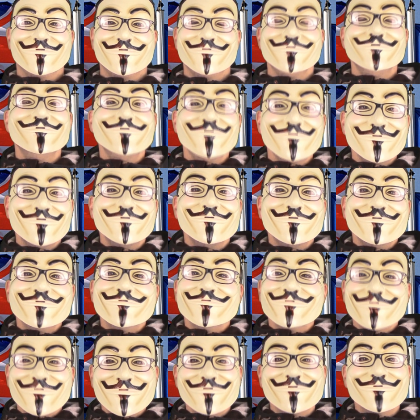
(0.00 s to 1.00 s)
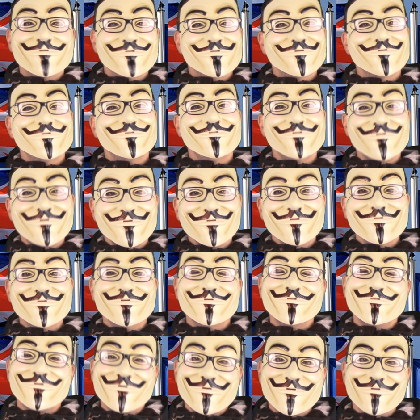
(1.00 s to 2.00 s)
Who needs less than
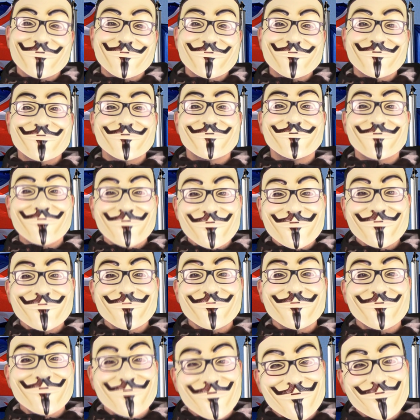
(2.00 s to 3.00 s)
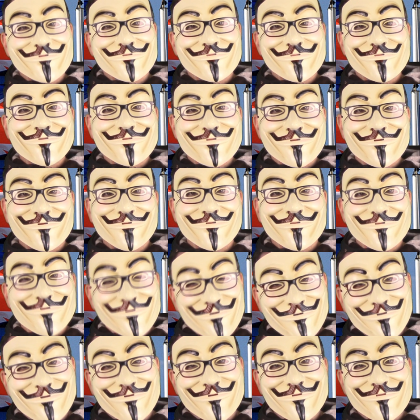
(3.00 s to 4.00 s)
40 kids in each primary school
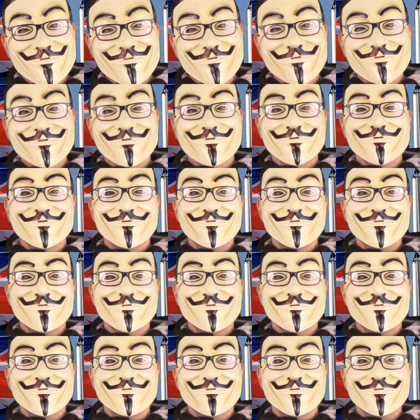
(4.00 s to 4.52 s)
class?